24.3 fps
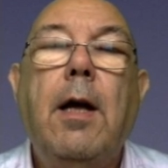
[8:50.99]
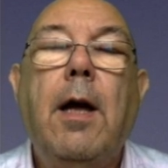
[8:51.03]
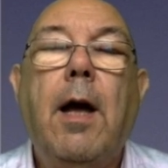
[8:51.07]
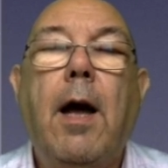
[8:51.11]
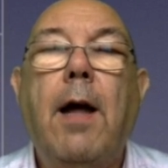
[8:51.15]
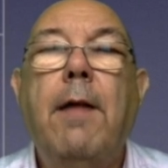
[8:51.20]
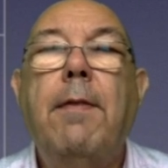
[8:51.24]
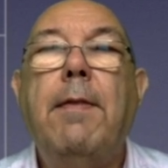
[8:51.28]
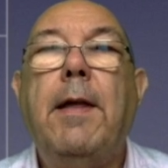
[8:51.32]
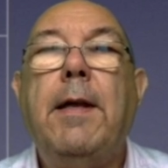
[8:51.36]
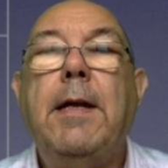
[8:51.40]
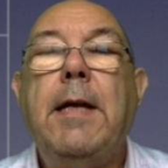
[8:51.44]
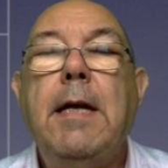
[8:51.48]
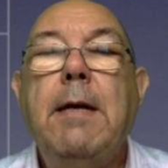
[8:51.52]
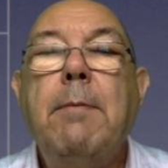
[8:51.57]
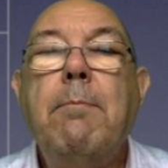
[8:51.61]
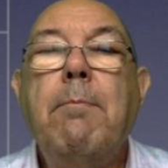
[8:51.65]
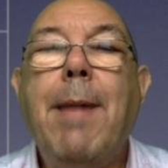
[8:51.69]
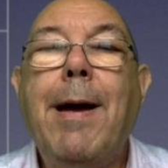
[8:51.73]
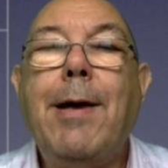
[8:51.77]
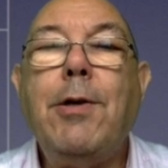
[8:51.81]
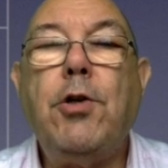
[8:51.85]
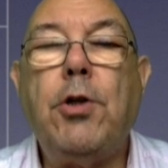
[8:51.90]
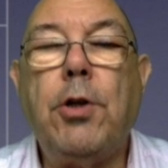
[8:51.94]
and then he
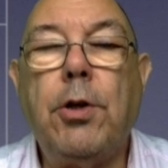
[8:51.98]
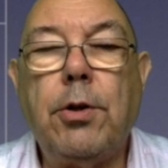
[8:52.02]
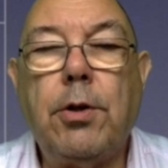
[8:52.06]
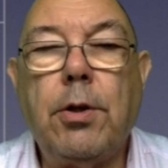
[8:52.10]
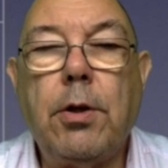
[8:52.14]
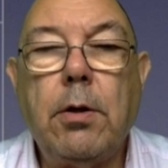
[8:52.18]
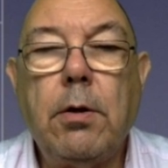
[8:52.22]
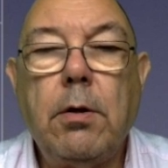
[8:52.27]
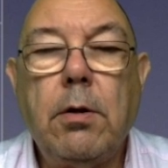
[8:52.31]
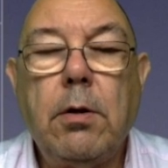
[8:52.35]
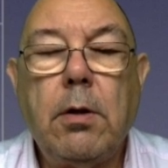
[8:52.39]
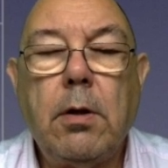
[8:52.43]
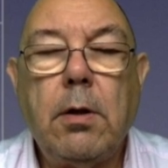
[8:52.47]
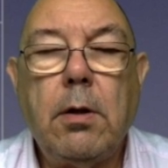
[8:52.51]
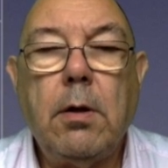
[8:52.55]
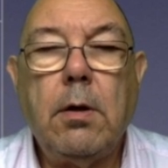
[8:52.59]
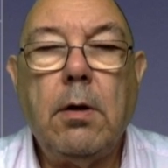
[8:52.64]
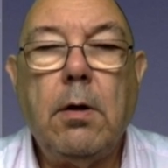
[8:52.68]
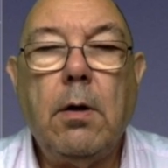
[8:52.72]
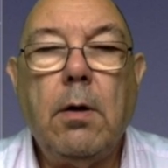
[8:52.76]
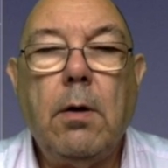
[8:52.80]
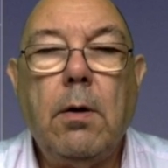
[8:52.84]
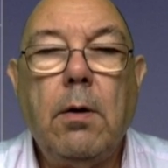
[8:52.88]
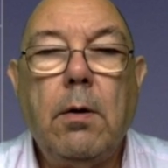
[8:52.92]
measured
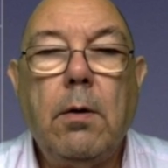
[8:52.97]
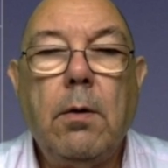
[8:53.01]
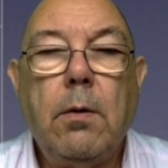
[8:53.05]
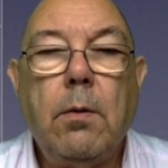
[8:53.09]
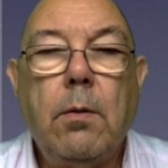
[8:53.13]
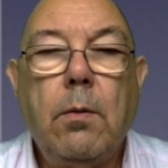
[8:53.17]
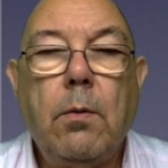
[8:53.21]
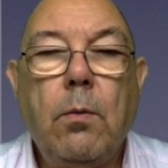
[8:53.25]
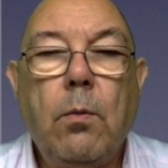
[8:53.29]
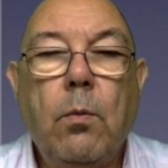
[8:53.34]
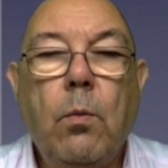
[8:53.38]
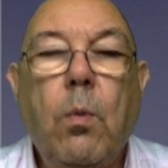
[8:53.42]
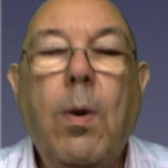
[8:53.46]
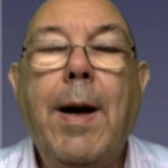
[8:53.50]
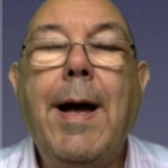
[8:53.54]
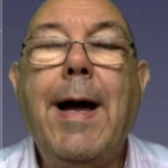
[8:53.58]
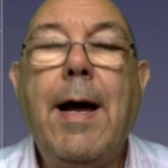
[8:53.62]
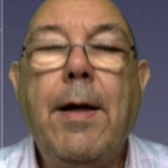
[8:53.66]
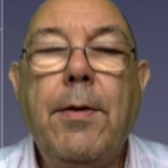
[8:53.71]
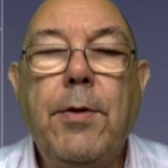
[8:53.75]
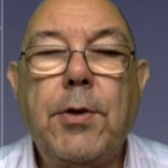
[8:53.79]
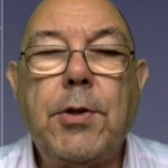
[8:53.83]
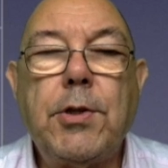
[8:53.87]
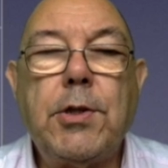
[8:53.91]

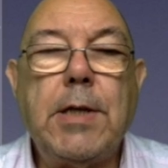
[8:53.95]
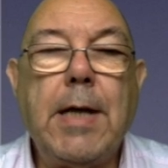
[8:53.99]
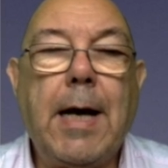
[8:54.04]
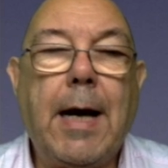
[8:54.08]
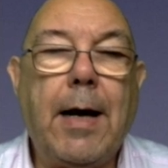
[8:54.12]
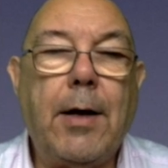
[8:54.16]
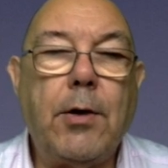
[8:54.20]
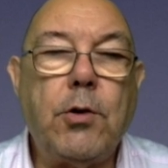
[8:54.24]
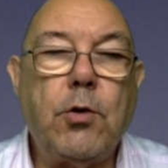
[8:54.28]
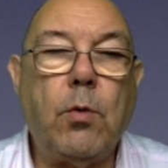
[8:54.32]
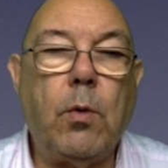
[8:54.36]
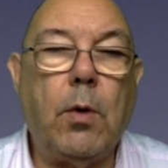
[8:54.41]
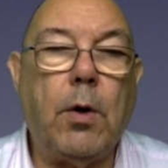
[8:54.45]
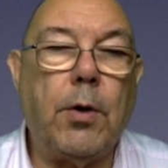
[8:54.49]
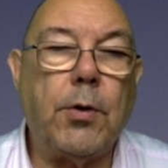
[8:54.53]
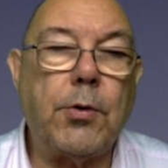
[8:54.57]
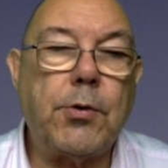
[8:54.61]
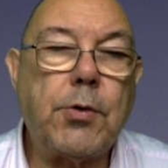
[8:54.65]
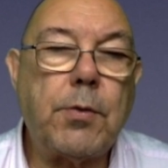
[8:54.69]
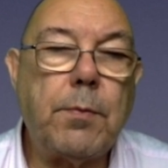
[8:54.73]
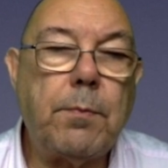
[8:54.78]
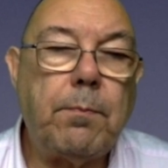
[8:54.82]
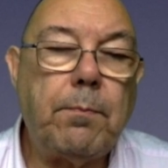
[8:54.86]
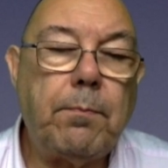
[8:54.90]
where the starch
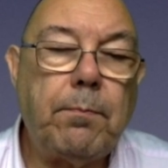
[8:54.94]
was.